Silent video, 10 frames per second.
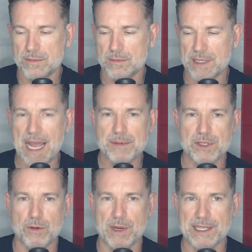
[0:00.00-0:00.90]

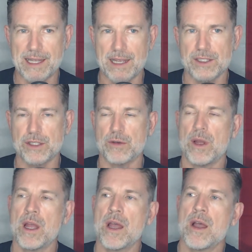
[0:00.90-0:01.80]
capstone when I get to ASU.
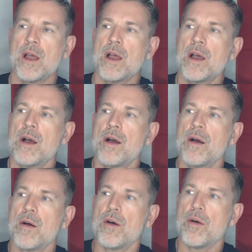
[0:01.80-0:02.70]

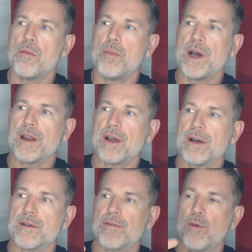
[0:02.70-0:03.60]
But
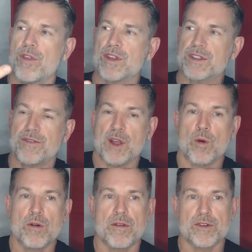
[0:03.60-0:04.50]
for this fake
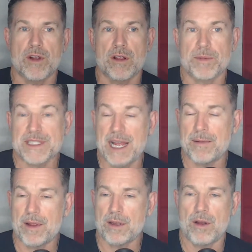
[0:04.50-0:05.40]
horror trailer, because
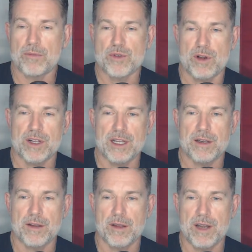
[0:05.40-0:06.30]
I'm trying to get
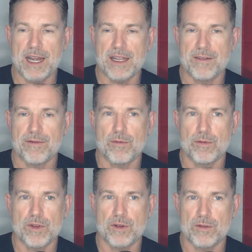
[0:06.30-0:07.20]
an idea of
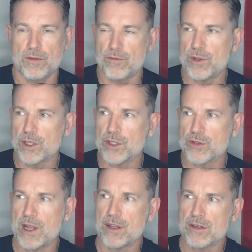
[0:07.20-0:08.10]
really good
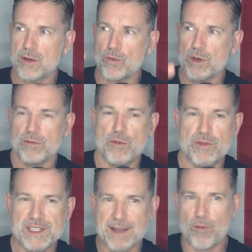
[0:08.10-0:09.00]
trailer and what
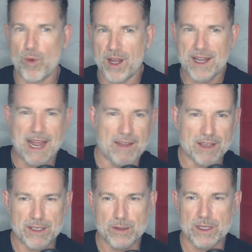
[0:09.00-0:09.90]
movies have what and how they
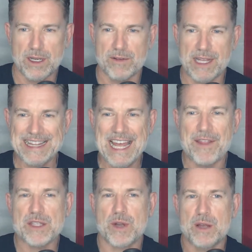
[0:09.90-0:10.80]
do it and everything like that.
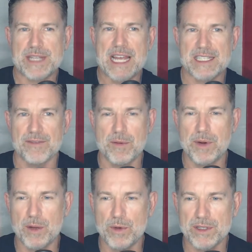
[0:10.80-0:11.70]
That's what I was asking
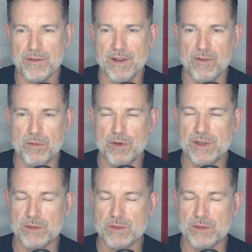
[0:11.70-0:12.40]
everybody what their favorite movies